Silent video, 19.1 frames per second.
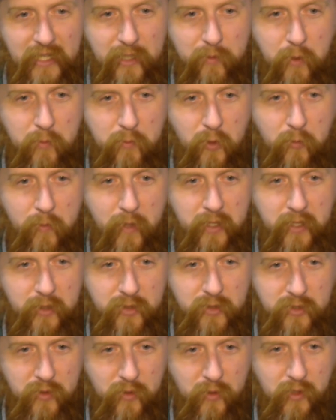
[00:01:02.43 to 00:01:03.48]
a little bit more about
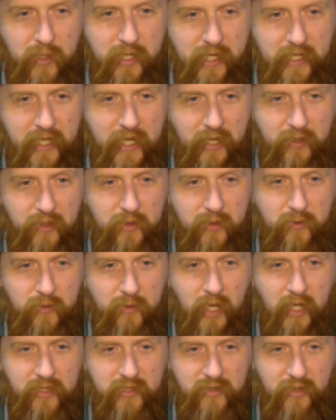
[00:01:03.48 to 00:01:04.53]
your story and how you
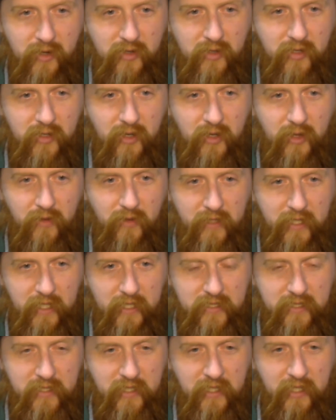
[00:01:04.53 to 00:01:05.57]
got started in all of
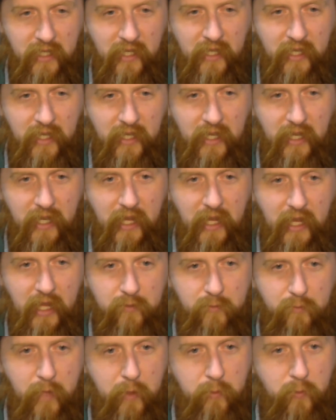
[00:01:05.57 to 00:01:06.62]
this.
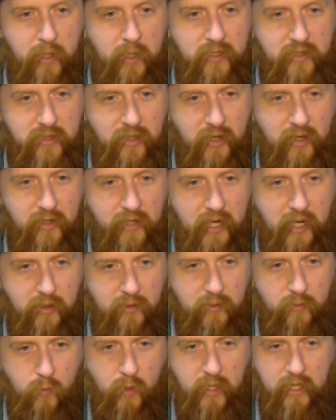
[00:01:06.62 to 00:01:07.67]
And maybe we can start
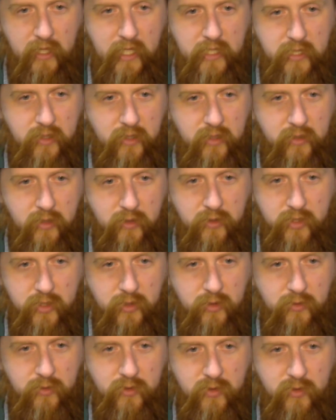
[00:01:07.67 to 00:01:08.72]
there. What led you to
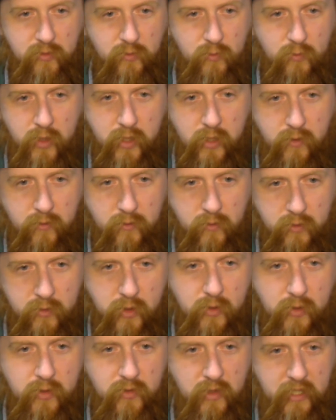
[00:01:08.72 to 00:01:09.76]
choose what you are
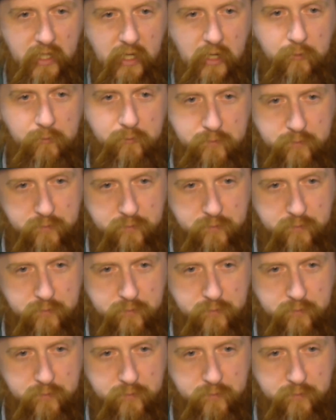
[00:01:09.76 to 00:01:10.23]
doing right now?